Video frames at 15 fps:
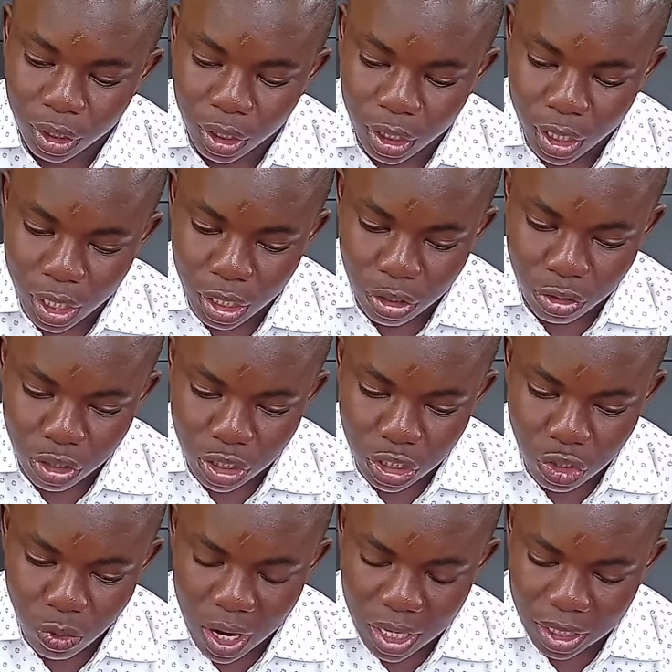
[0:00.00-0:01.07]
And this
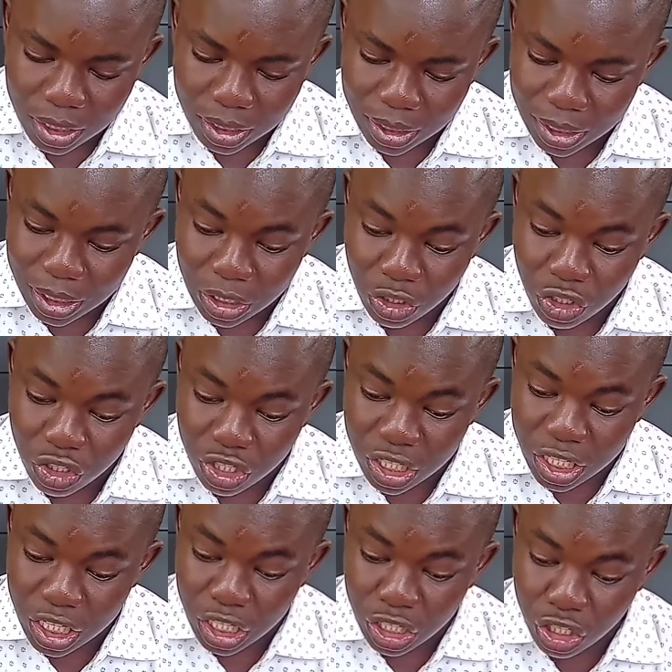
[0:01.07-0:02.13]
one is
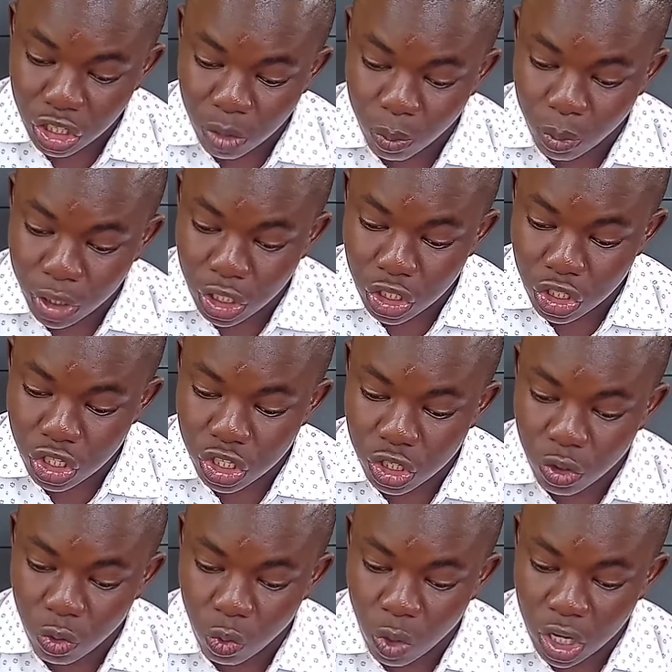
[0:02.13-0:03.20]
seen in page
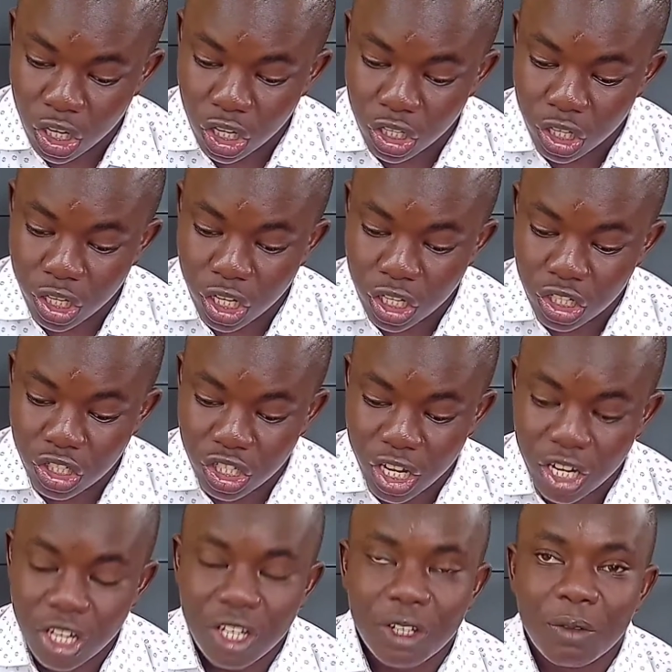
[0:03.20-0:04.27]

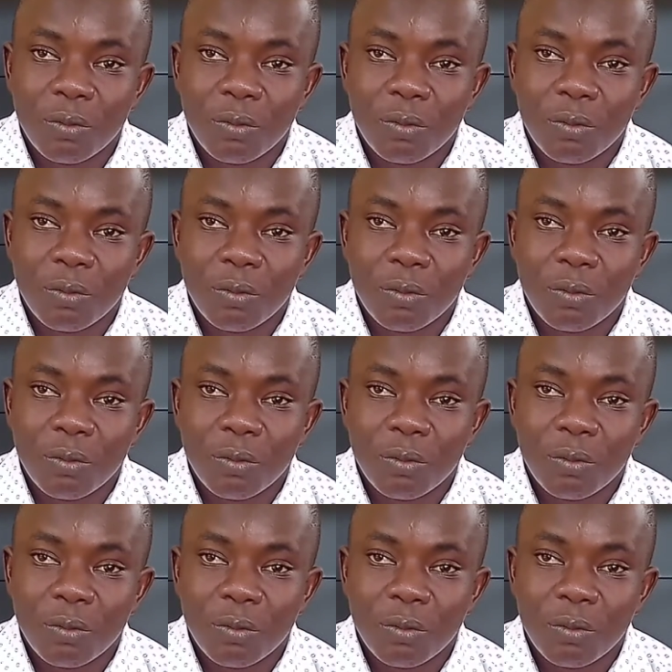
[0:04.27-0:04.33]
110,